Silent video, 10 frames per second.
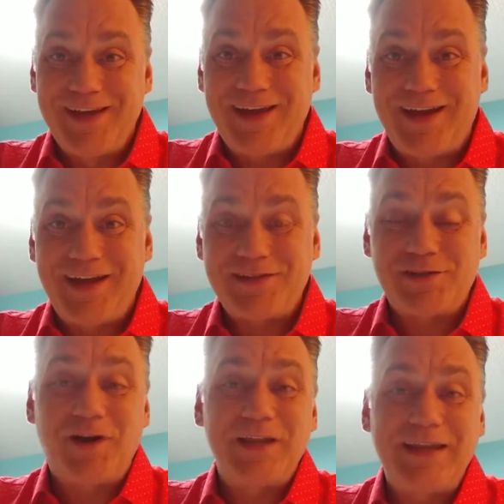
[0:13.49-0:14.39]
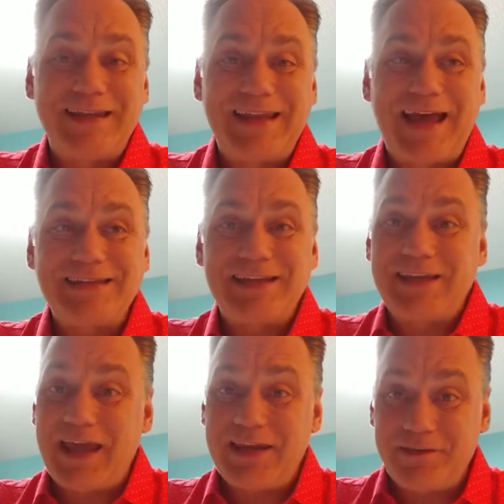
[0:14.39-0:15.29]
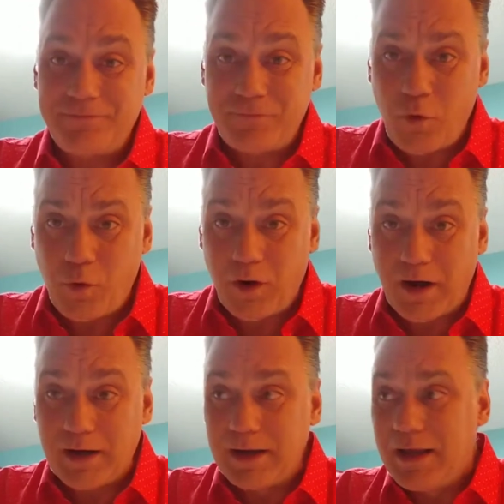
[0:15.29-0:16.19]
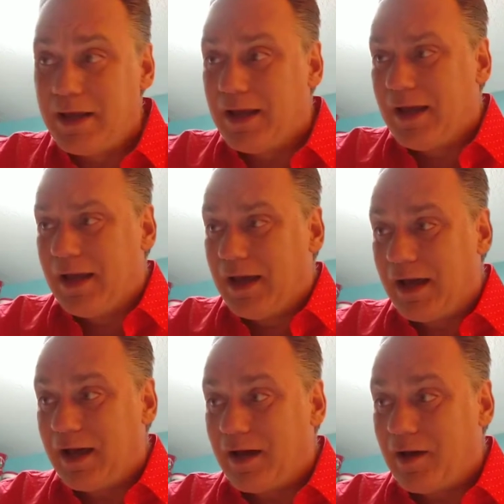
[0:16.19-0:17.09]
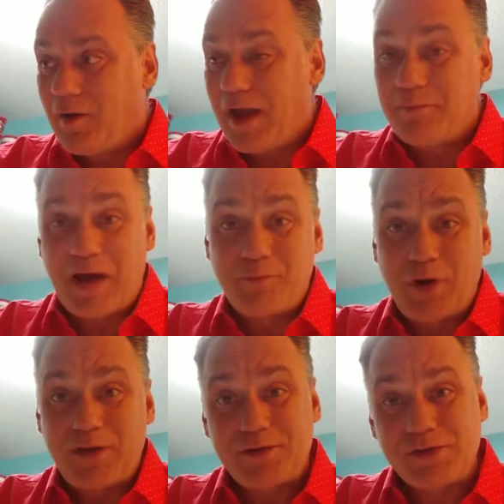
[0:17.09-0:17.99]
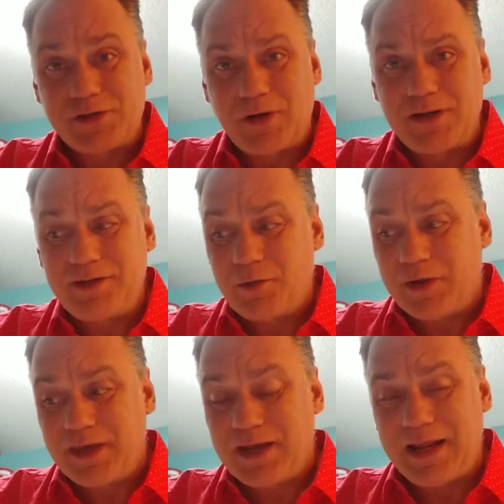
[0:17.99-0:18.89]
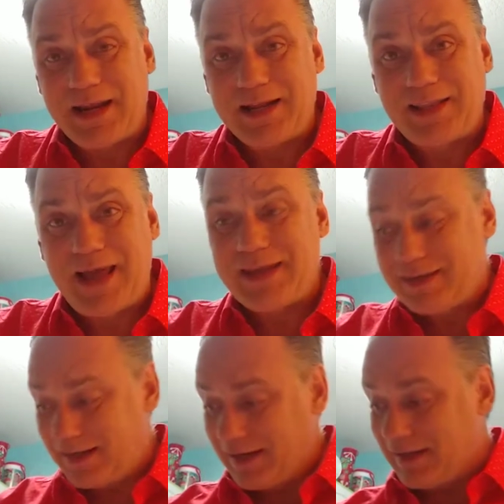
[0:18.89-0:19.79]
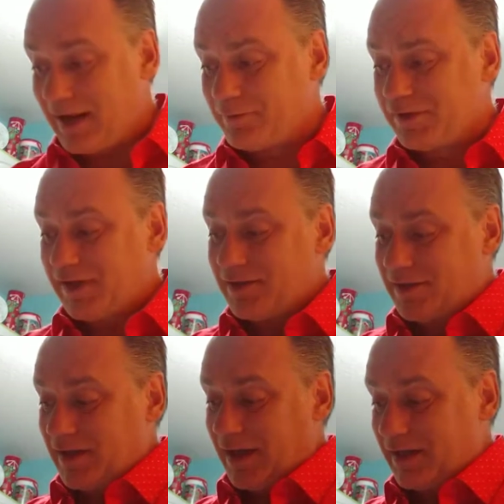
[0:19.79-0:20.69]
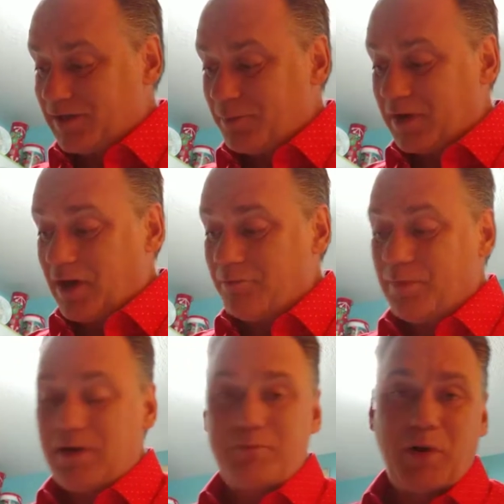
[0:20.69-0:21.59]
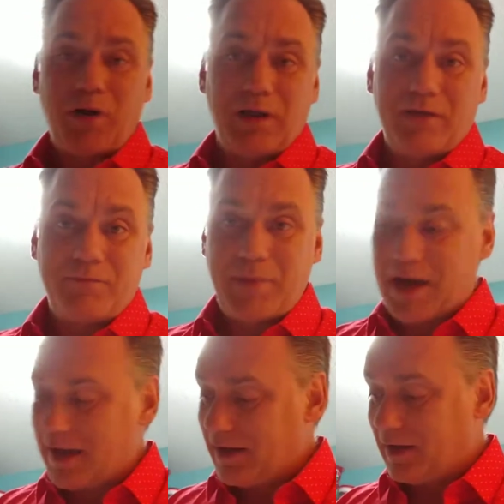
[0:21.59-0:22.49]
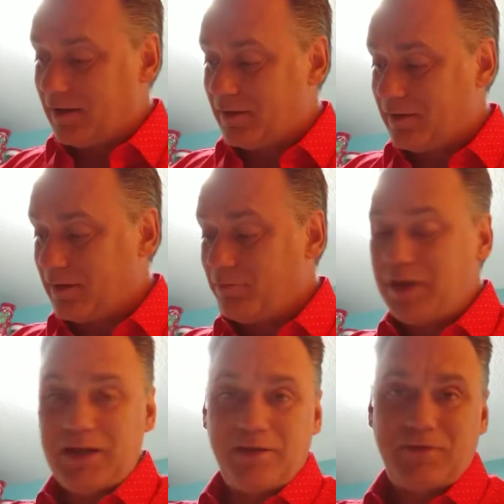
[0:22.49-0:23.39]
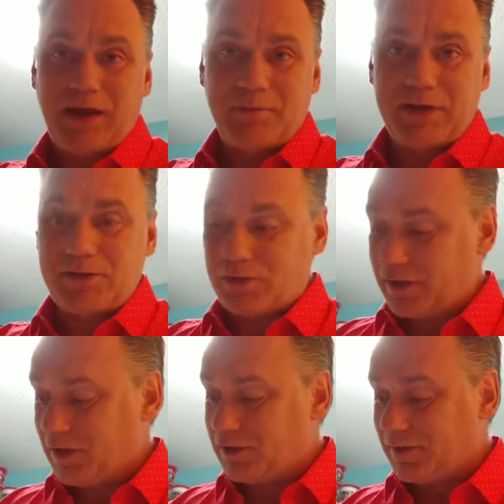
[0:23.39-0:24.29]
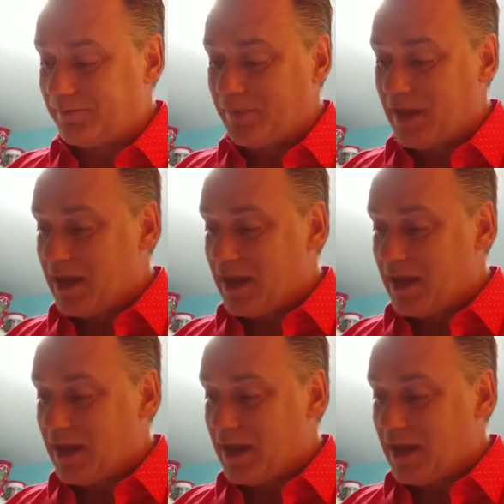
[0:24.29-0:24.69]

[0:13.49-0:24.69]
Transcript: It started in 1984, and my brother started doing it, and I liked it, and ever since then it's become part of my immediate family's tradition.